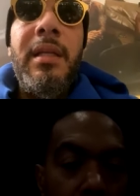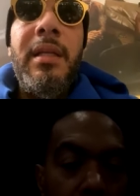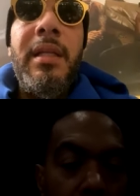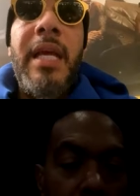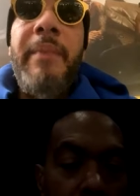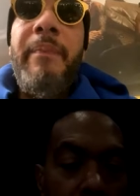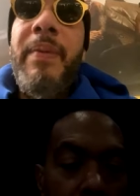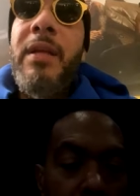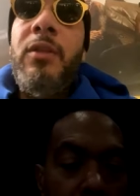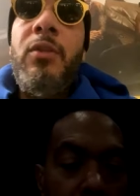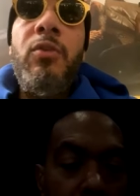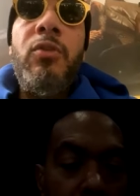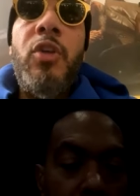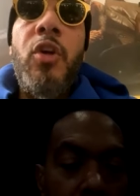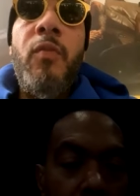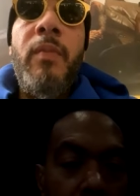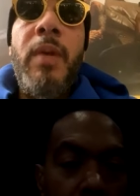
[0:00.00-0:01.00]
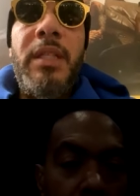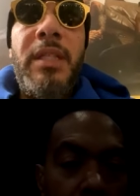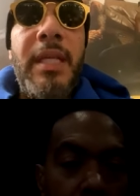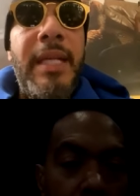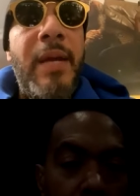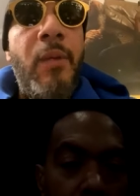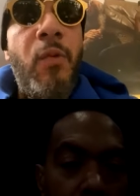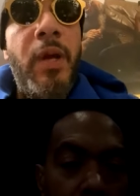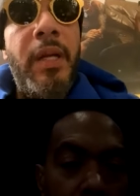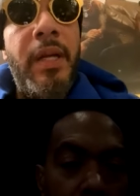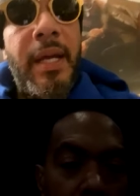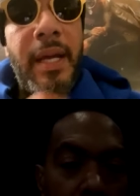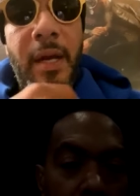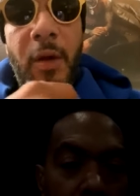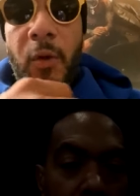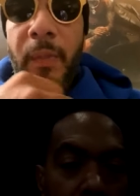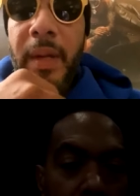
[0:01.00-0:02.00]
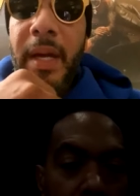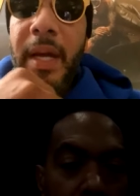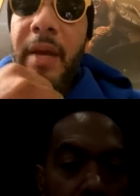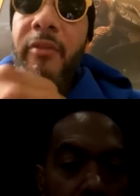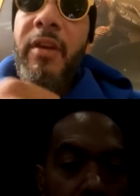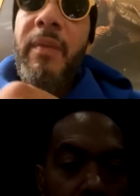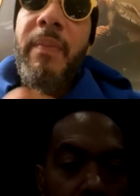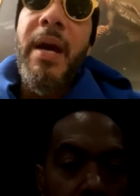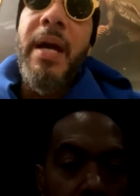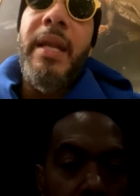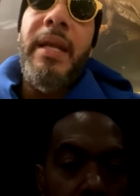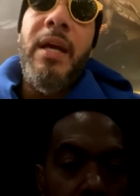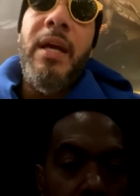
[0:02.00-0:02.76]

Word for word: they've been through so much that they wanted to help everybody